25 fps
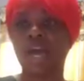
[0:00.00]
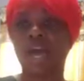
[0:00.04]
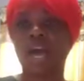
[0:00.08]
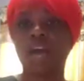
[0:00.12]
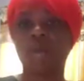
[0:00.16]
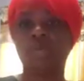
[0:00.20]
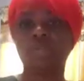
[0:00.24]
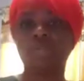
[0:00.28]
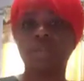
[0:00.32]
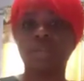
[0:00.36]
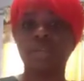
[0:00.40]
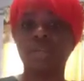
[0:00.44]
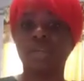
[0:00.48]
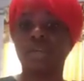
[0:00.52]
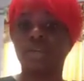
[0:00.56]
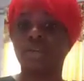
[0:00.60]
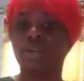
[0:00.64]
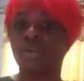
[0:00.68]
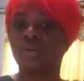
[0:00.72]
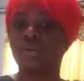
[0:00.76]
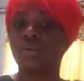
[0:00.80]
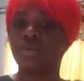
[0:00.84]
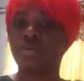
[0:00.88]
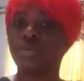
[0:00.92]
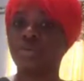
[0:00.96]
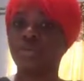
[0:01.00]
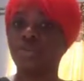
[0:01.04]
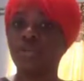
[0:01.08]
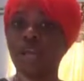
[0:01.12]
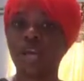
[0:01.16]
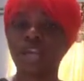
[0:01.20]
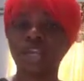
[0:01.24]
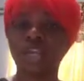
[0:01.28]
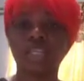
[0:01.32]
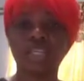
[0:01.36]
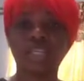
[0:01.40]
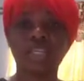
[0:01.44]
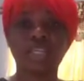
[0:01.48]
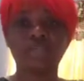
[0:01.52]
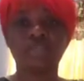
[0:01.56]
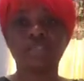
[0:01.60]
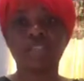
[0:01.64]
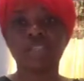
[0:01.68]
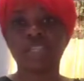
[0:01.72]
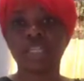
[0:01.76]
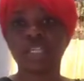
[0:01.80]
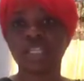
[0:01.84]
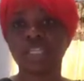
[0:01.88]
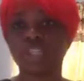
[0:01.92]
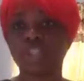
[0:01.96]
I'll be trying to leave
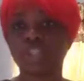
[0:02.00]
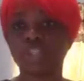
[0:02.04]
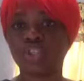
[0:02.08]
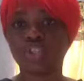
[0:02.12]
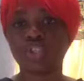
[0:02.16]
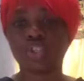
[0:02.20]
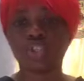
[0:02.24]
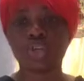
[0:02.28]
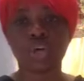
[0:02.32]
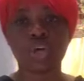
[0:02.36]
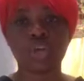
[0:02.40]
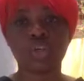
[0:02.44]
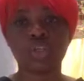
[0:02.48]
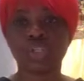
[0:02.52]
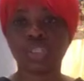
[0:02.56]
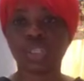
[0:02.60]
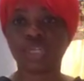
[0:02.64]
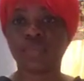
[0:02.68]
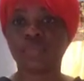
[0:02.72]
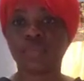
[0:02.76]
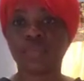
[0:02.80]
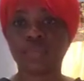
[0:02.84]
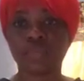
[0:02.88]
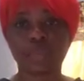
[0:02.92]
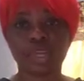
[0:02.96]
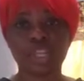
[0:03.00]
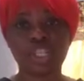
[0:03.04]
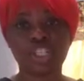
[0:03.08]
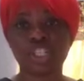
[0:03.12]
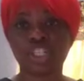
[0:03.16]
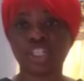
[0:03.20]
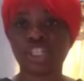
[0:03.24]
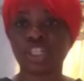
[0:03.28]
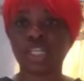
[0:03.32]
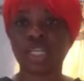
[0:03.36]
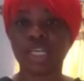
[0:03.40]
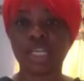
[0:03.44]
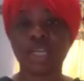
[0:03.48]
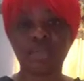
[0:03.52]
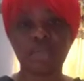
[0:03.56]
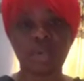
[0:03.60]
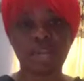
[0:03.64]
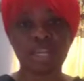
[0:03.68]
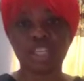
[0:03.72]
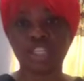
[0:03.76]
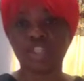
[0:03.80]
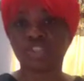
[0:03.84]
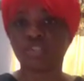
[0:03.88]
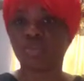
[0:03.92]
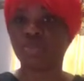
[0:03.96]
the links to those information in
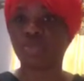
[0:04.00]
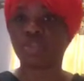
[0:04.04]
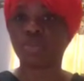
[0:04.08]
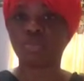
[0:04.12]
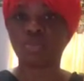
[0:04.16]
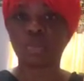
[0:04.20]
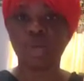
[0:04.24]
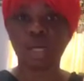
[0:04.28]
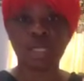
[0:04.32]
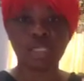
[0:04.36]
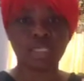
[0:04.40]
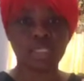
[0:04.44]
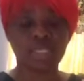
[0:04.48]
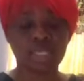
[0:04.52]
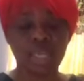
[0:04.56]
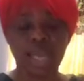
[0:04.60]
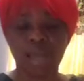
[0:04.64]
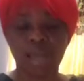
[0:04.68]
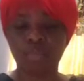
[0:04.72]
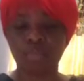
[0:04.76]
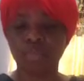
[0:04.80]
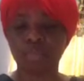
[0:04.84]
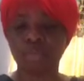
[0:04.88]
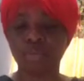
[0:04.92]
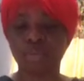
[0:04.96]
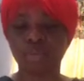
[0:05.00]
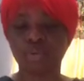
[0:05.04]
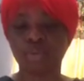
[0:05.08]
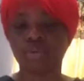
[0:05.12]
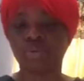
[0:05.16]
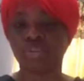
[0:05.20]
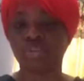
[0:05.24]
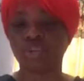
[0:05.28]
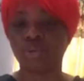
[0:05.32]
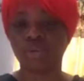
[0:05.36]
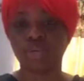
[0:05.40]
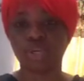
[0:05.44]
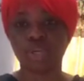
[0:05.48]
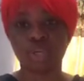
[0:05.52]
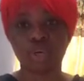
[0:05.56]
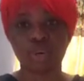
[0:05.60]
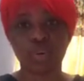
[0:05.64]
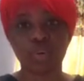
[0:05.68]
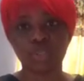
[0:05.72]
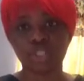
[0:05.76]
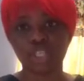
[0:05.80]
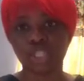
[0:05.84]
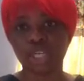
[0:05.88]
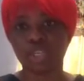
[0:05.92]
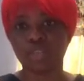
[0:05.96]
my description box down below, so you can
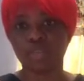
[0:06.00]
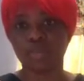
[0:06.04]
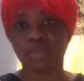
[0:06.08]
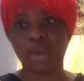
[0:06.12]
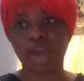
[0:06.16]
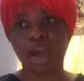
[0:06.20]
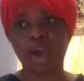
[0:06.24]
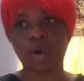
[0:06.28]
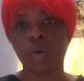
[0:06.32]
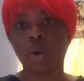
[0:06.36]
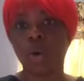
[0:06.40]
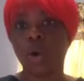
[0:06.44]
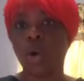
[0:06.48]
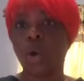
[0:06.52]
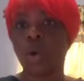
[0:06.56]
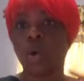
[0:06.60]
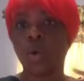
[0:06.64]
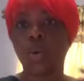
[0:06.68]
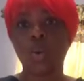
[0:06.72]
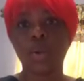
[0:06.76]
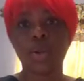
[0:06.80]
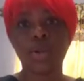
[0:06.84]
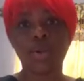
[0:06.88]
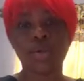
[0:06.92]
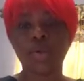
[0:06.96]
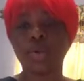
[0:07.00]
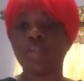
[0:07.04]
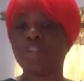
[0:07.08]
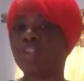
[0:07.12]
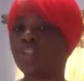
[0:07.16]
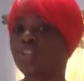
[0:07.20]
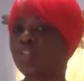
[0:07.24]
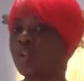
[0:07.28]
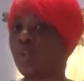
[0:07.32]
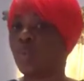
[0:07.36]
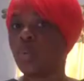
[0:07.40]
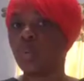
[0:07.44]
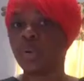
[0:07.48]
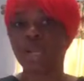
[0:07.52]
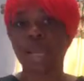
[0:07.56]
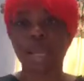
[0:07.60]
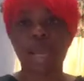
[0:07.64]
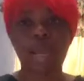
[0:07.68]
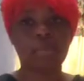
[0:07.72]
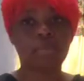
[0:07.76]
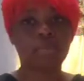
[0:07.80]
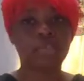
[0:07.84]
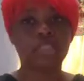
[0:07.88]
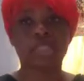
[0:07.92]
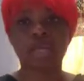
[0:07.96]
go and check them out, or you can just go on
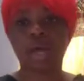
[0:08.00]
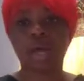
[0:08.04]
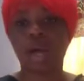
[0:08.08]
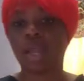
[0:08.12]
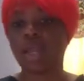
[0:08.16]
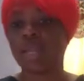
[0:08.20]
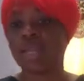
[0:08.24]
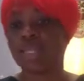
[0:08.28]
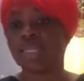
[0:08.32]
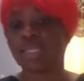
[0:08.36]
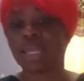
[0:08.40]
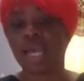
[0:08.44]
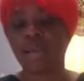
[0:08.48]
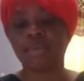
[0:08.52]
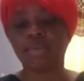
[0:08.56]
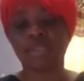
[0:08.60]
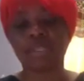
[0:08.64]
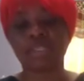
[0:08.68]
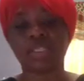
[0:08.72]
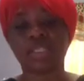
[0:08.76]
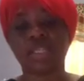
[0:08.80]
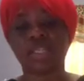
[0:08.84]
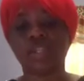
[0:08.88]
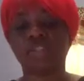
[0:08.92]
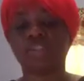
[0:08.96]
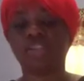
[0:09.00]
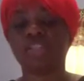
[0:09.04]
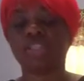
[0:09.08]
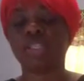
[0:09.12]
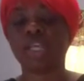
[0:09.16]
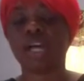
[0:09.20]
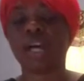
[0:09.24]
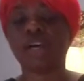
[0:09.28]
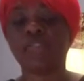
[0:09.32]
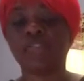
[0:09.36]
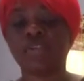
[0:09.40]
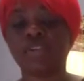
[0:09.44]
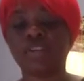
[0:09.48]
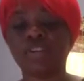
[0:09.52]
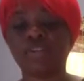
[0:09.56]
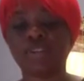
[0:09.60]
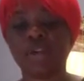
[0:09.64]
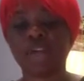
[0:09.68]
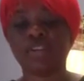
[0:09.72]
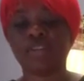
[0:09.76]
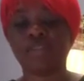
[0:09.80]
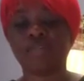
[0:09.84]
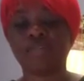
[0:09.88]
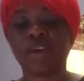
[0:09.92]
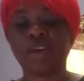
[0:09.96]
Amazon and type these in yourself and
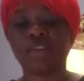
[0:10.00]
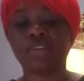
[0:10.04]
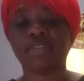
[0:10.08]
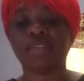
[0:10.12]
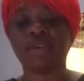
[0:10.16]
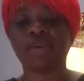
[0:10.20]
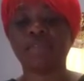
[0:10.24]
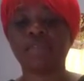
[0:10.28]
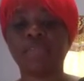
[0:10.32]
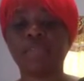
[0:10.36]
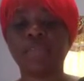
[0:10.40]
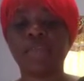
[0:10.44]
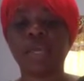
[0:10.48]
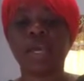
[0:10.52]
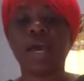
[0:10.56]
try to find them,